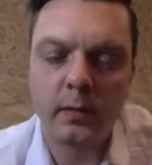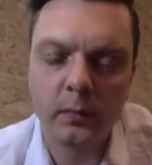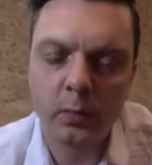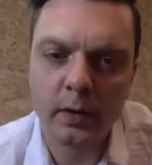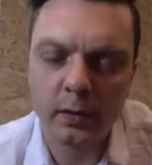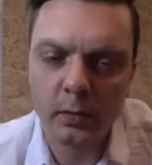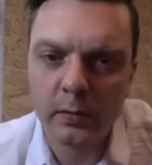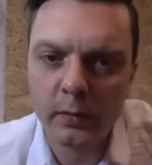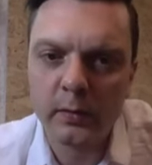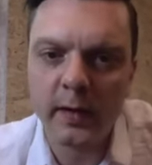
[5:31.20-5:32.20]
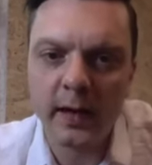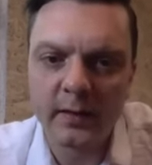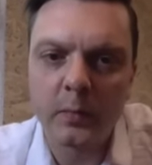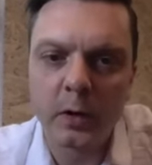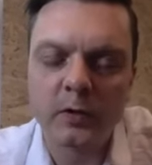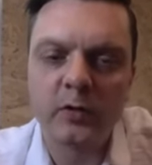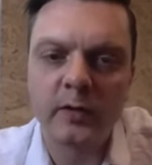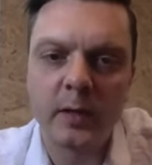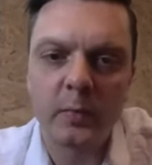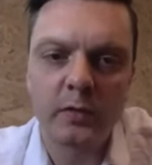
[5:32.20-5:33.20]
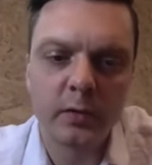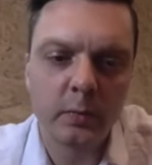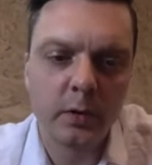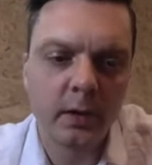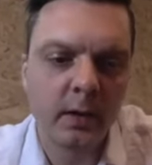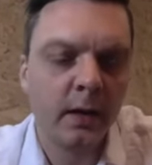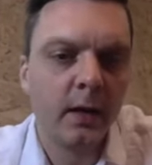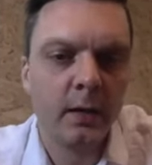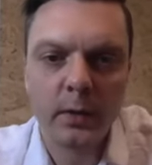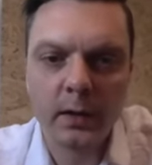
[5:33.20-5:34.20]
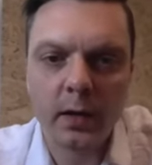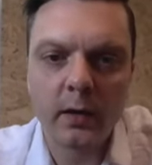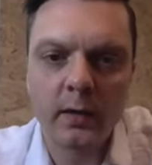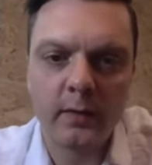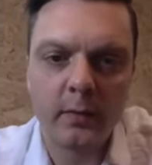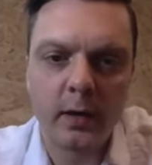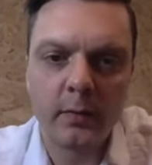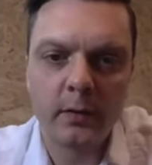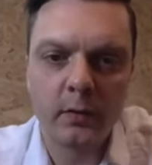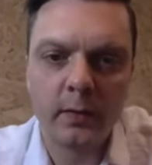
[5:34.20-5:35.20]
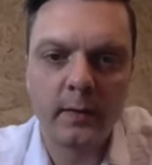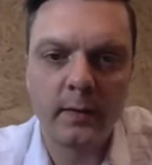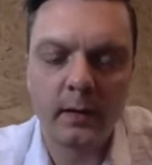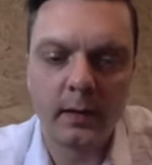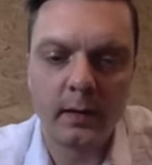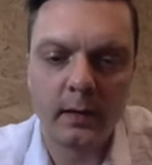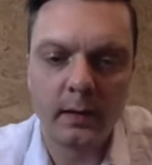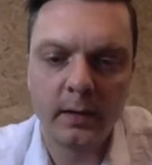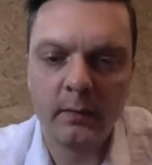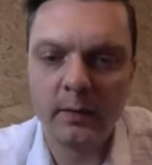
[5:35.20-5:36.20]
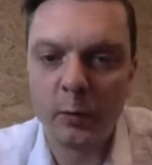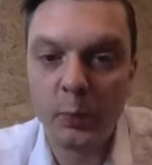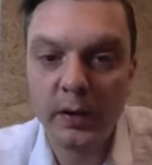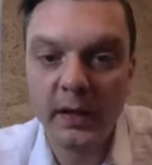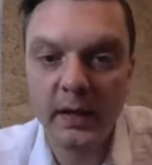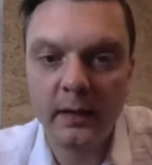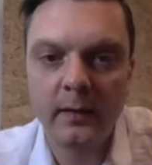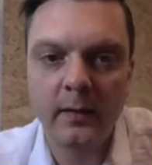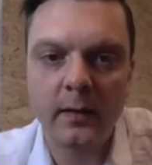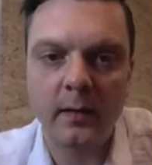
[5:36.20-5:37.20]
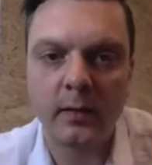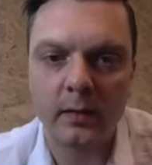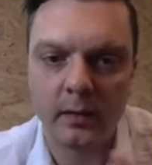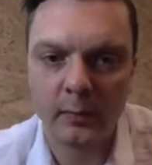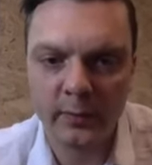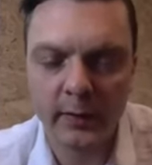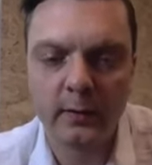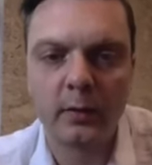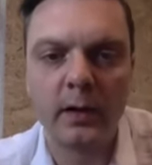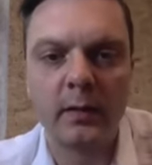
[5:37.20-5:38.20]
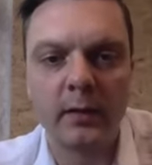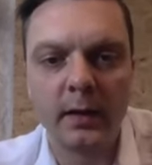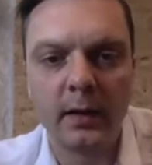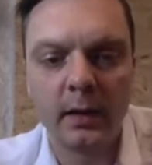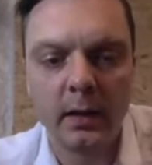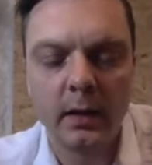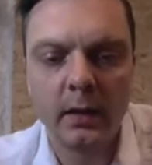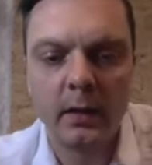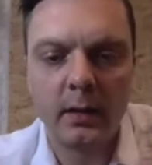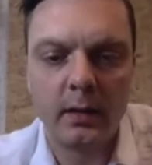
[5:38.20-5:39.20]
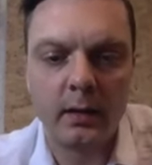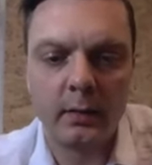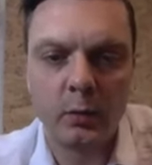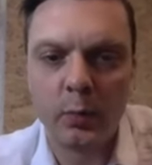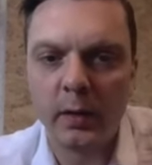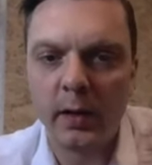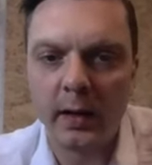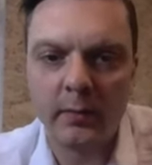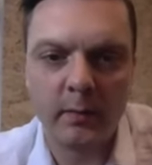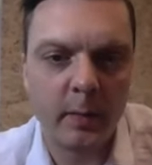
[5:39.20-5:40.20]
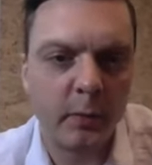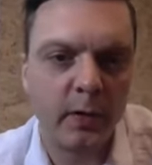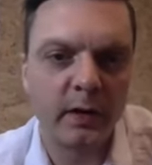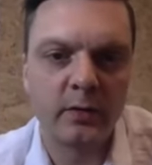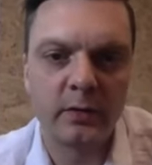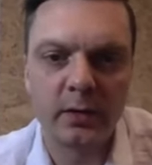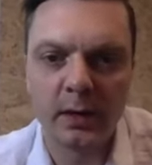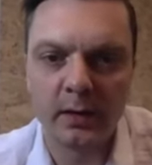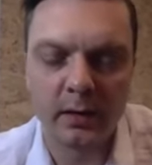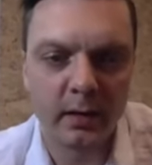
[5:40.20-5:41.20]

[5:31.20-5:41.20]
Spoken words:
where you don't lose as much temperature. But regardless of how we do it, even if you preheat the filter and everything, you will have evaporation, and